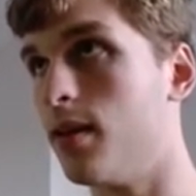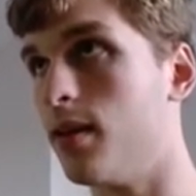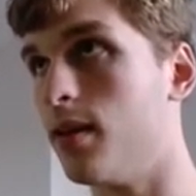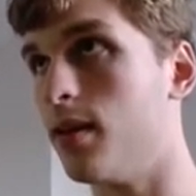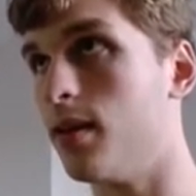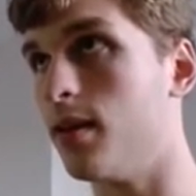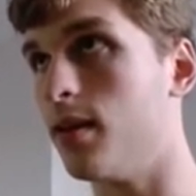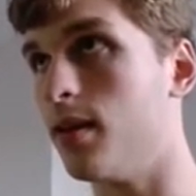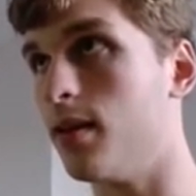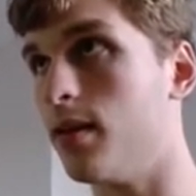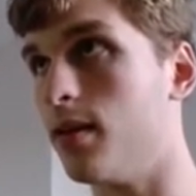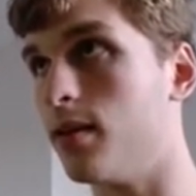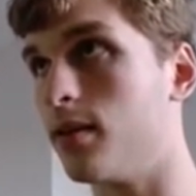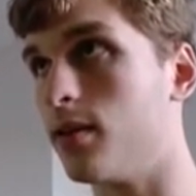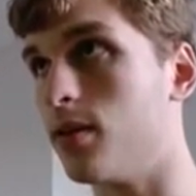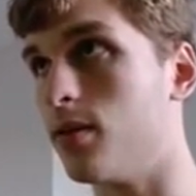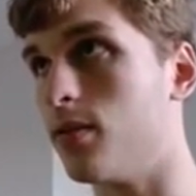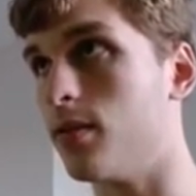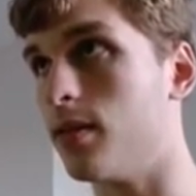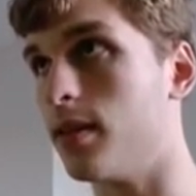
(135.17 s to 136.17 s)
And
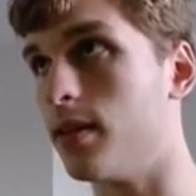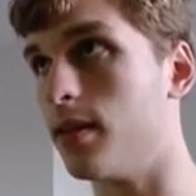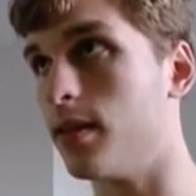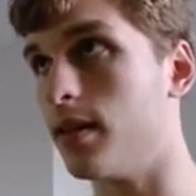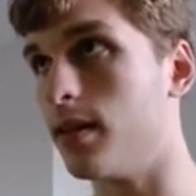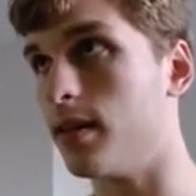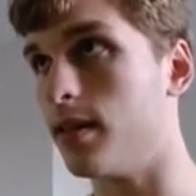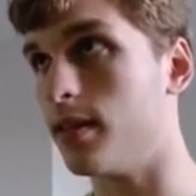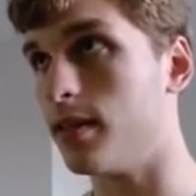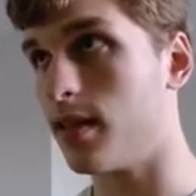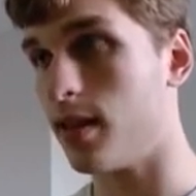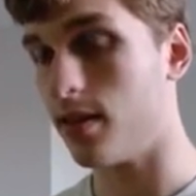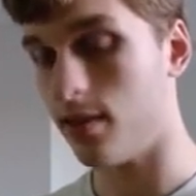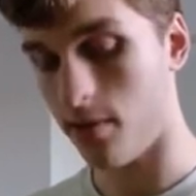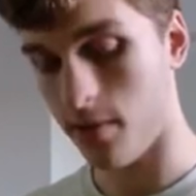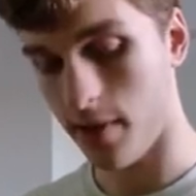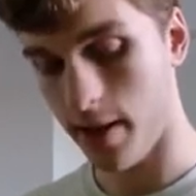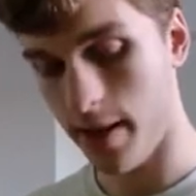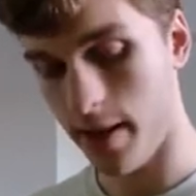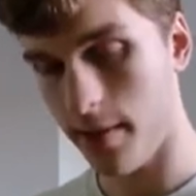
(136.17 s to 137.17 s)
go ahead and
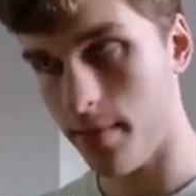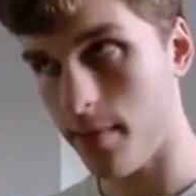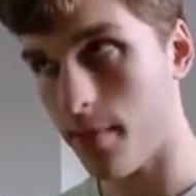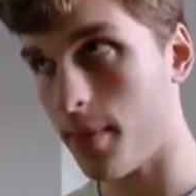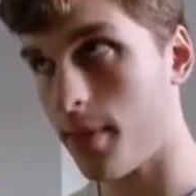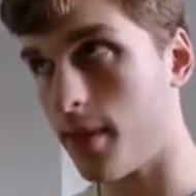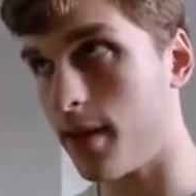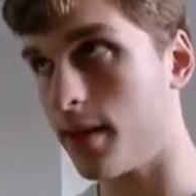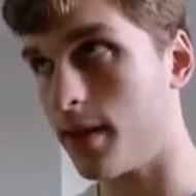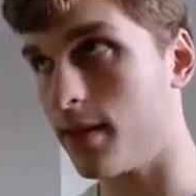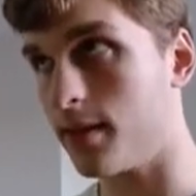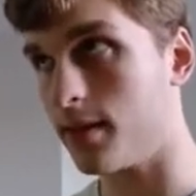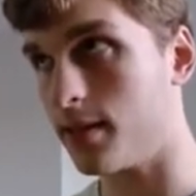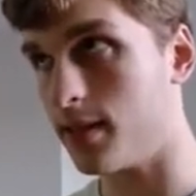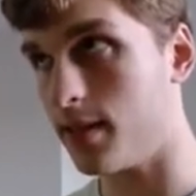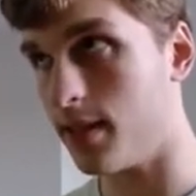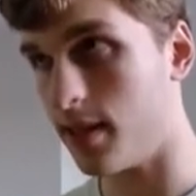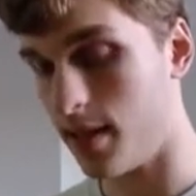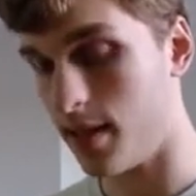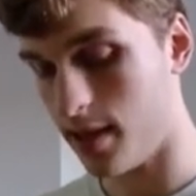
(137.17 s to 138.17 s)
download that and
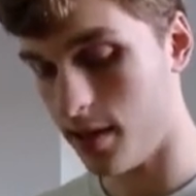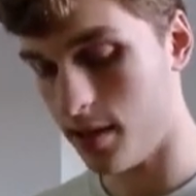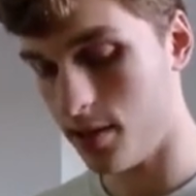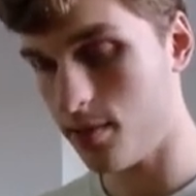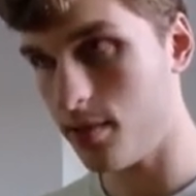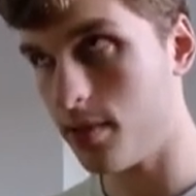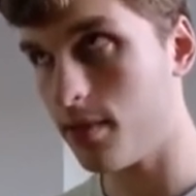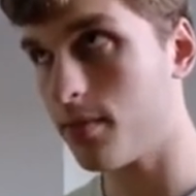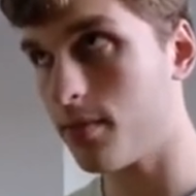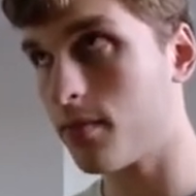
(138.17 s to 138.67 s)
cd into it.